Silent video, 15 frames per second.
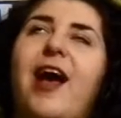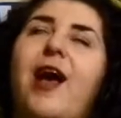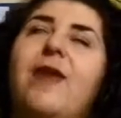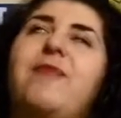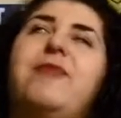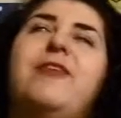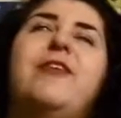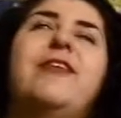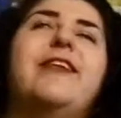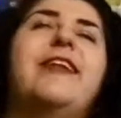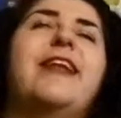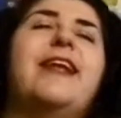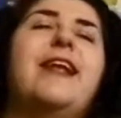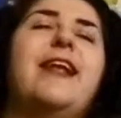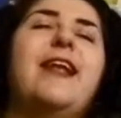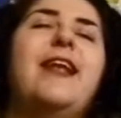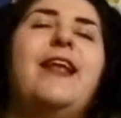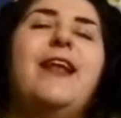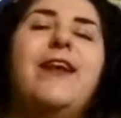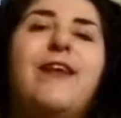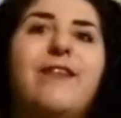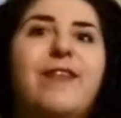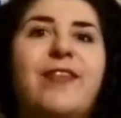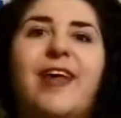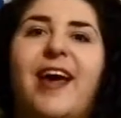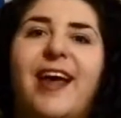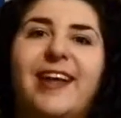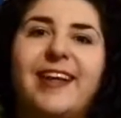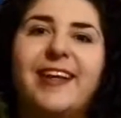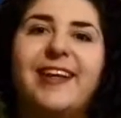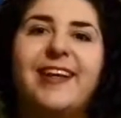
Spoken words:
absolutely love that.